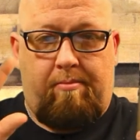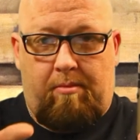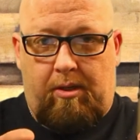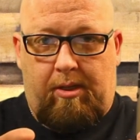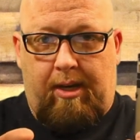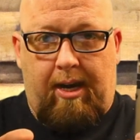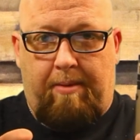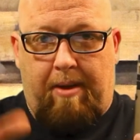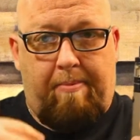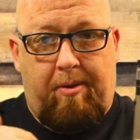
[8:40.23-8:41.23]
just
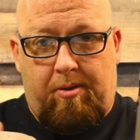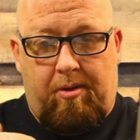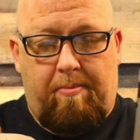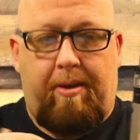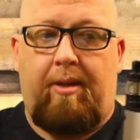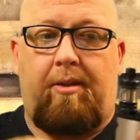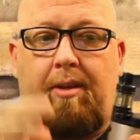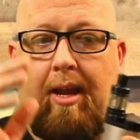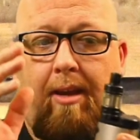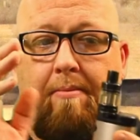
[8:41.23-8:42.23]
stating my personal opinions
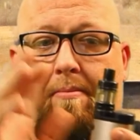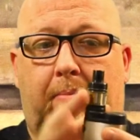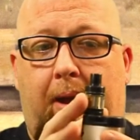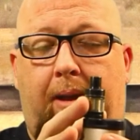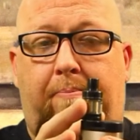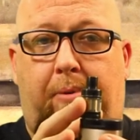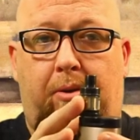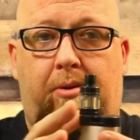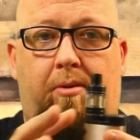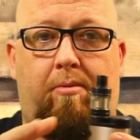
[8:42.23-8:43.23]
and my
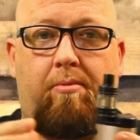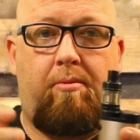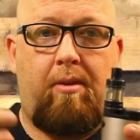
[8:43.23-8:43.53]
personal